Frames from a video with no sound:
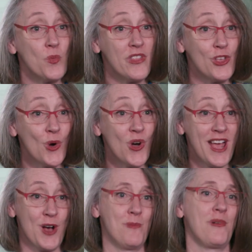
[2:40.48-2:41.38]
With your
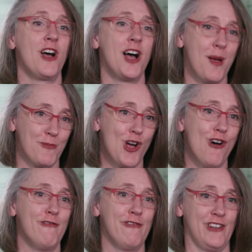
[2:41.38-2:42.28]
help, I'm
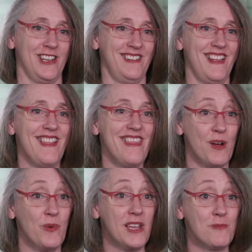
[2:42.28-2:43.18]
confident
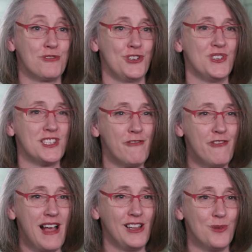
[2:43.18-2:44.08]
that we can produce a
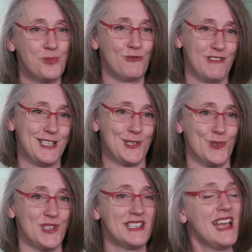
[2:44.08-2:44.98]
valuable
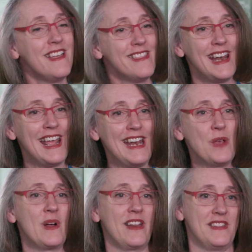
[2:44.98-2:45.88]
resource that
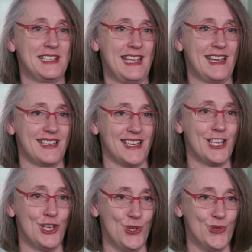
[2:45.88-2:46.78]
anyone in the sector
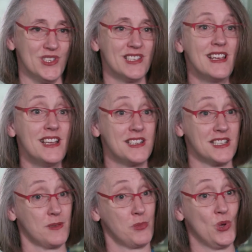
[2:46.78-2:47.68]
can use to
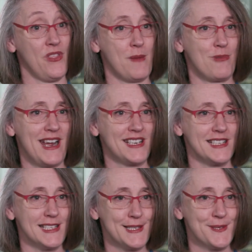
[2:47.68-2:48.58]
support their
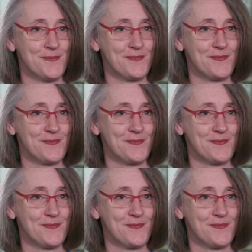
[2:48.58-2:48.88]
practice.